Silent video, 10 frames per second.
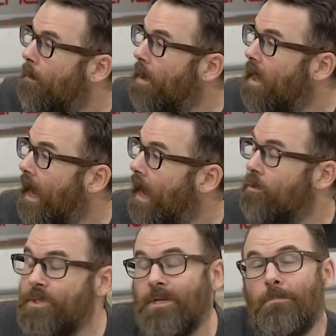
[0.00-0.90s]
but
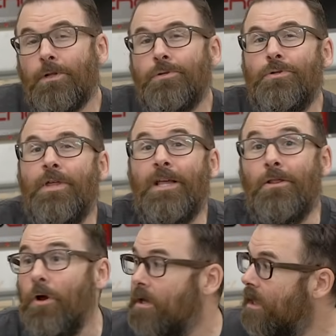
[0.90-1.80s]
how similar do they
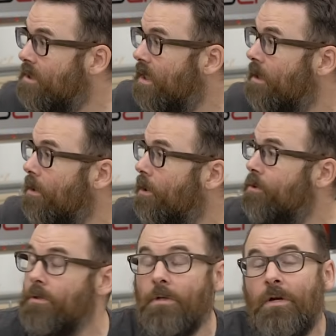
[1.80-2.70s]
look? Let's get a
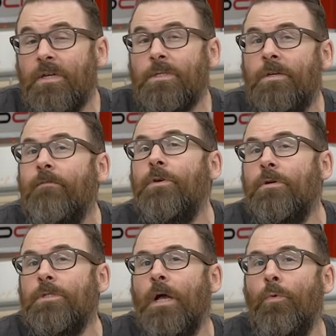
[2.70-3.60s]
closer look and see if you
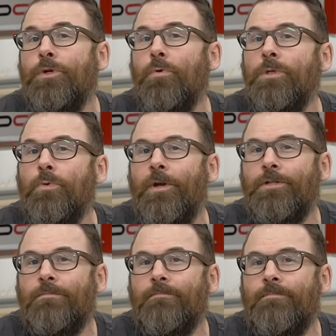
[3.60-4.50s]
can tell which one's which.